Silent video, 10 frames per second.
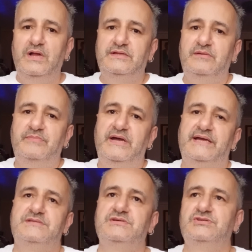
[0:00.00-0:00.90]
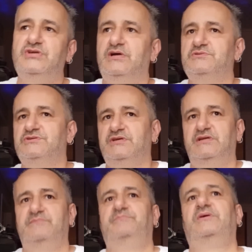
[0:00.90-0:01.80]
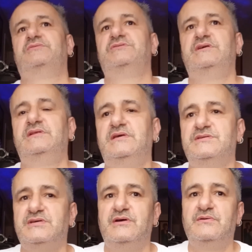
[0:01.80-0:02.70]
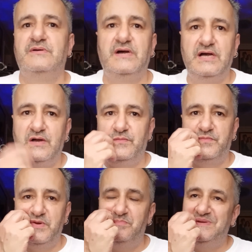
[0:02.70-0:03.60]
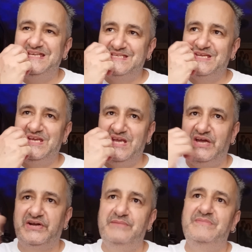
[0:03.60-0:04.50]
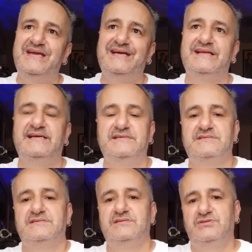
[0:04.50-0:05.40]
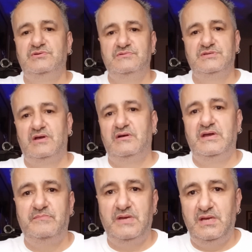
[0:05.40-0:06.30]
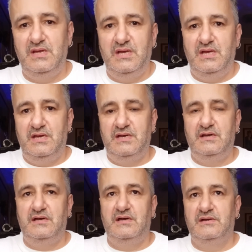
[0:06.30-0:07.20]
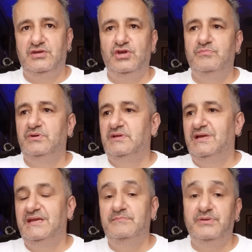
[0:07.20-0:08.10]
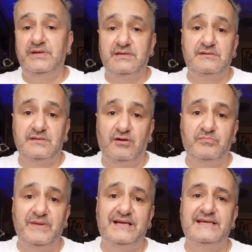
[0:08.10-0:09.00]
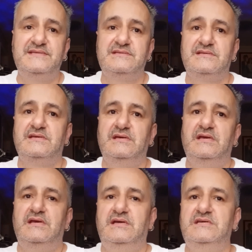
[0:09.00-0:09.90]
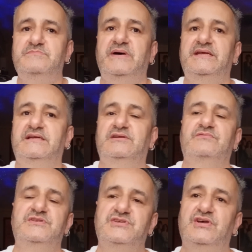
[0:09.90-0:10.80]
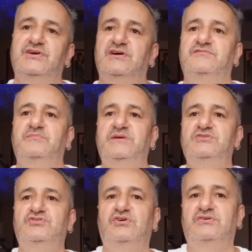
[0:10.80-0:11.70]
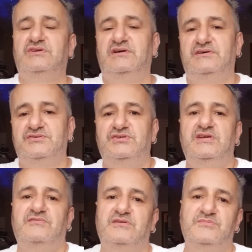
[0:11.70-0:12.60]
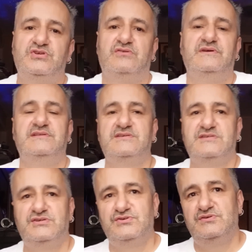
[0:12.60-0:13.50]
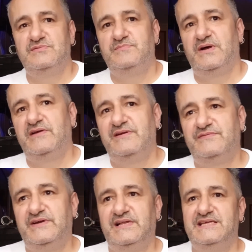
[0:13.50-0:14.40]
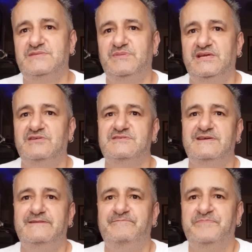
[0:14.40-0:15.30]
welcome back to Joe Stunner Boxing. So, ROBEISY RAMIREZ, two-time Cuban Olympic gold medalist. He's made a little return after being shocked last year on a majority decision by Rafael Espinoza.